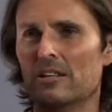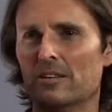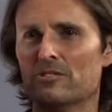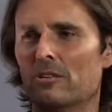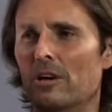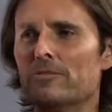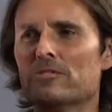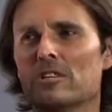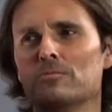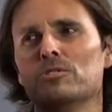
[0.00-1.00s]
Like, so
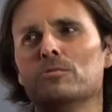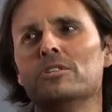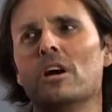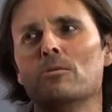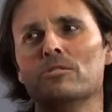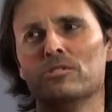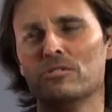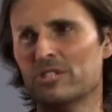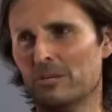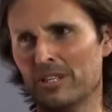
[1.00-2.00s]
oftentimes you would go and
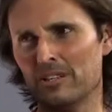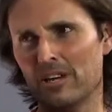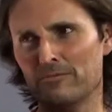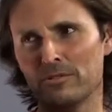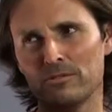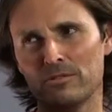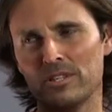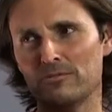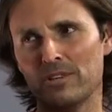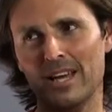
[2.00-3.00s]
do something that I feel
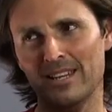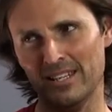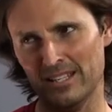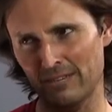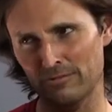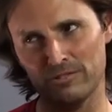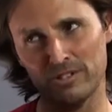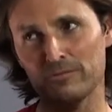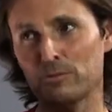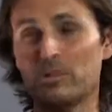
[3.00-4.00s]
if you had any love of
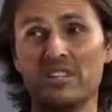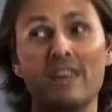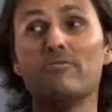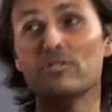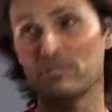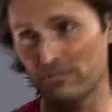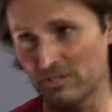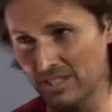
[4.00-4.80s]
yourself you would never do.